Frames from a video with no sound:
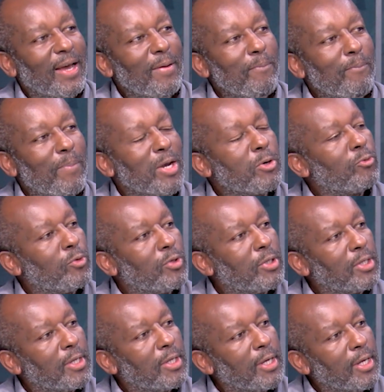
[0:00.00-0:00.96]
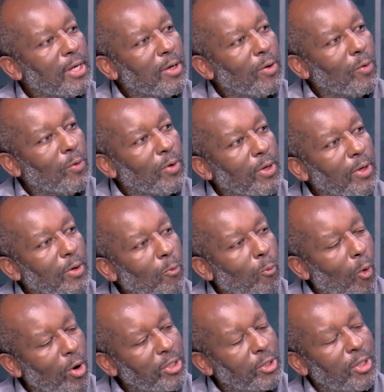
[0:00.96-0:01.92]
But
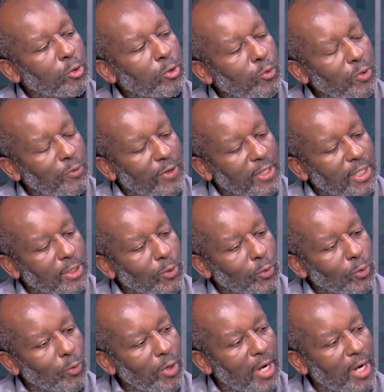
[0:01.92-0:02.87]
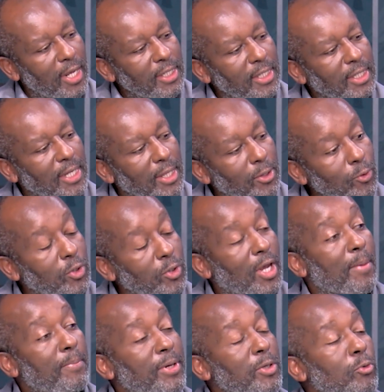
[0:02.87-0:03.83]
what those investors also realize is that those
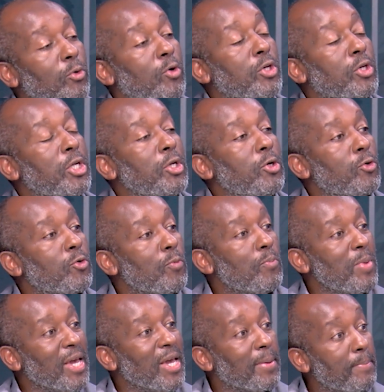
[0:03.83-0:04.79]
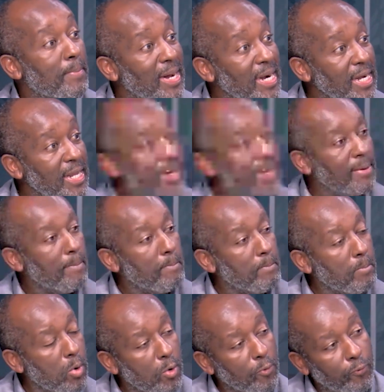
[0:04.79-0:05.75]
companies will continue to make money
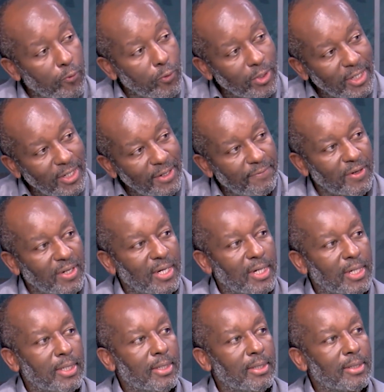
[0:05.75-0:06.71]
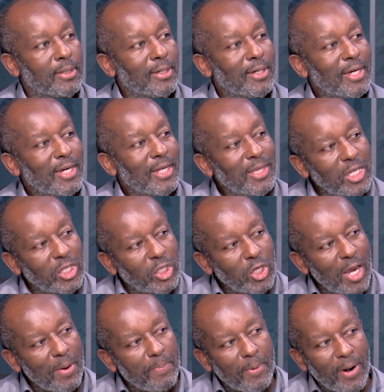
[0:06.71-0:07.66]
more for dividend. The
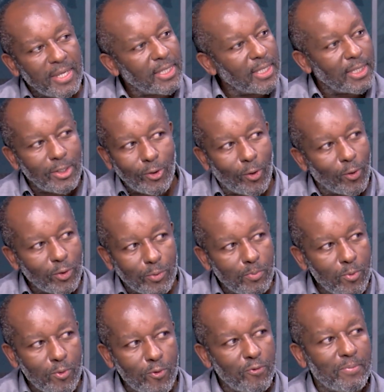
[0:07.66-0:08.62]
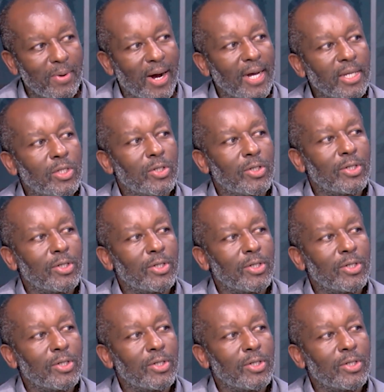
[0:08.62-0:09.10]
share prices don't move much.